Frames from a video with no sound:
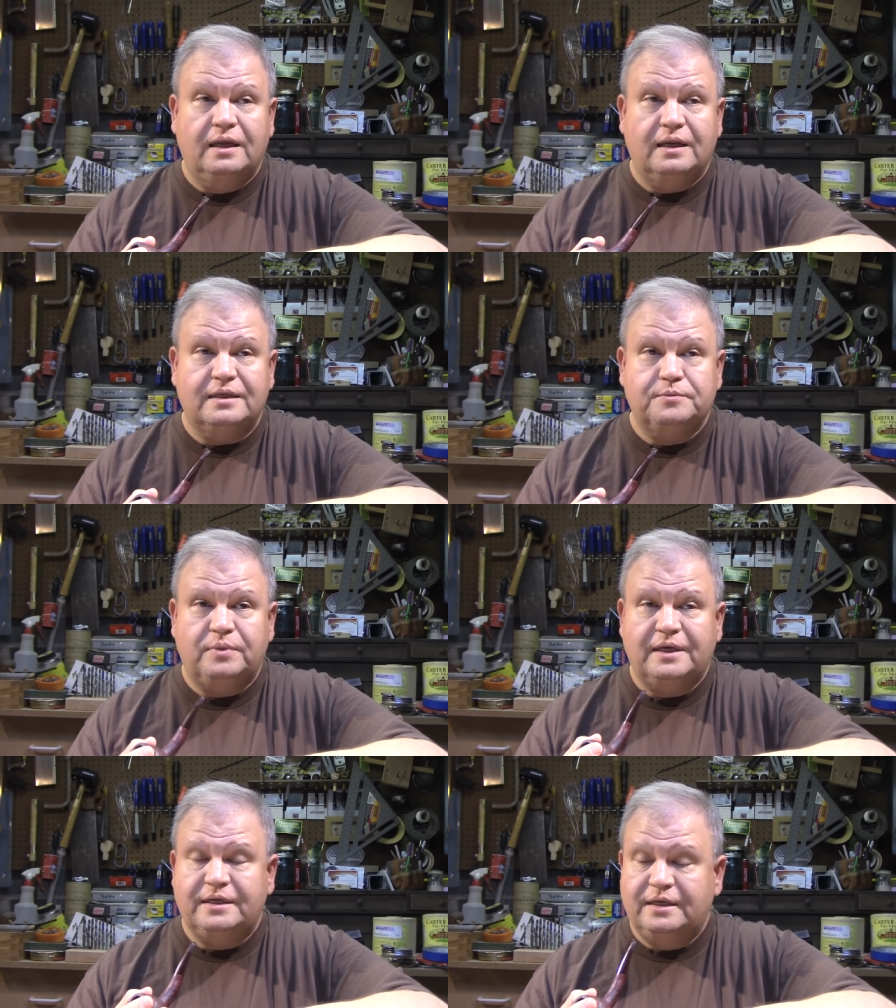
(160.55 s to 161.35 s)
Now this
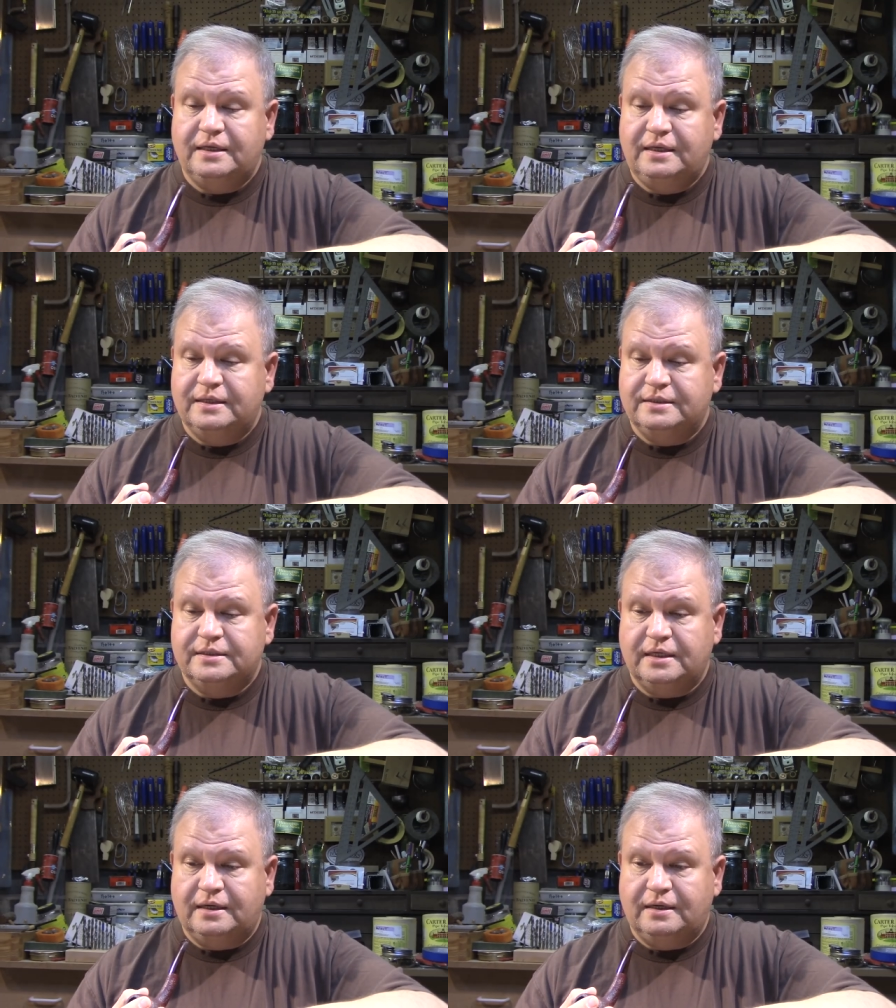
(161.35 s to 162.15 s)
blend
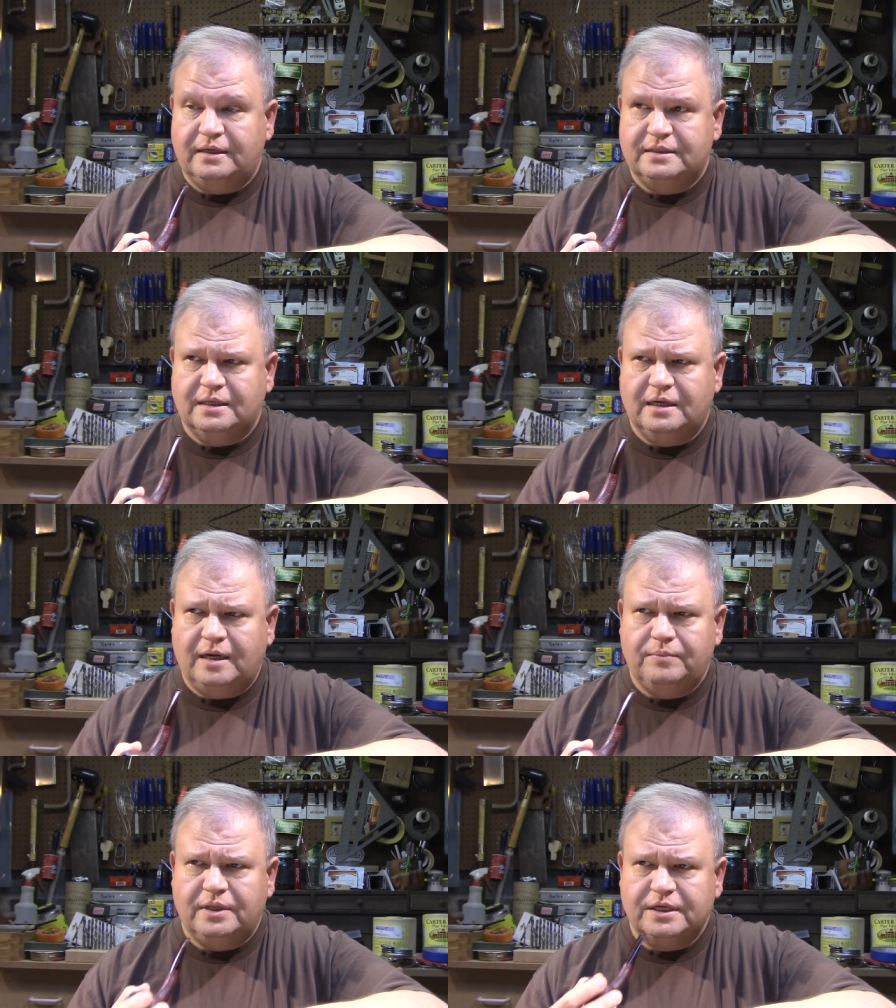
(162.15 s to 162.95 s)
is uh, it's a
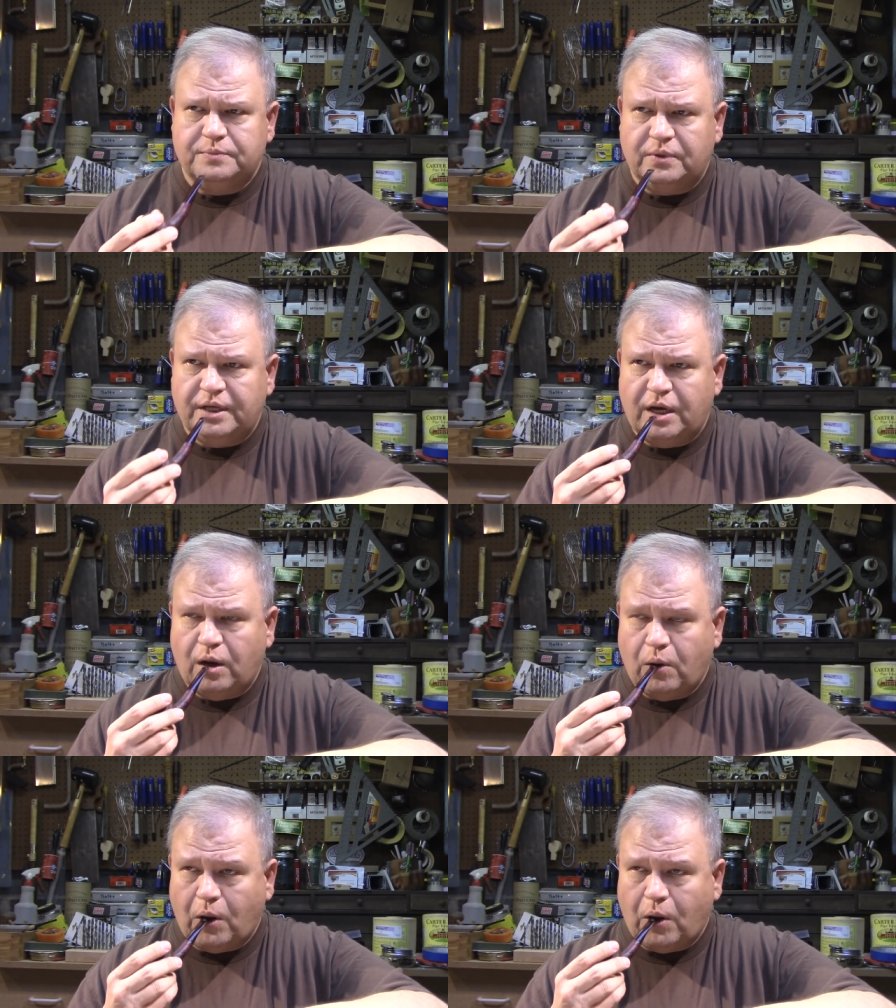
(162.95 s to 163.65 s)
complex blend.